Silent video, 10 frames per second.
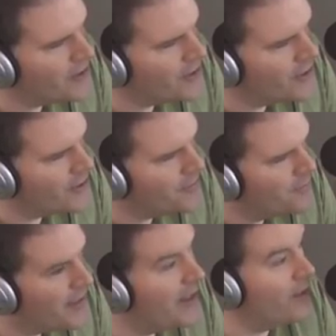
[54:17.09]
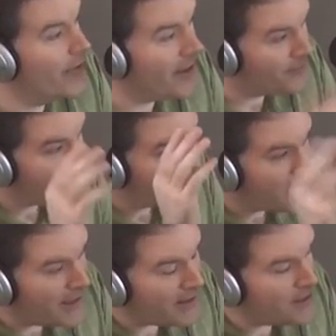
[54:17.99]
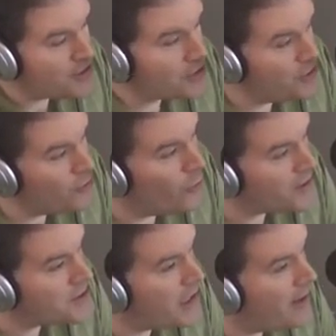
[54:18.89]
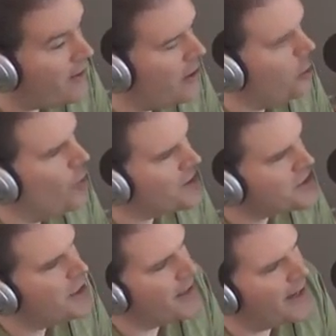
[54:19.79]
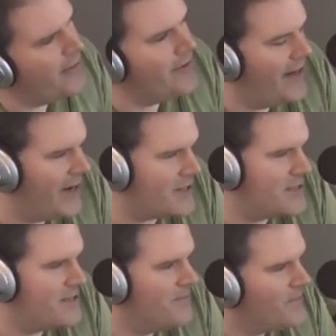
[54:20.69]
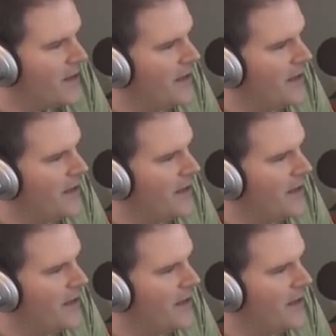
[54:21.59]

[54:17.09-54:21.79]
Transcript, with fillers: learn? But anyway, getting into what's, to- uh, what's coming out next.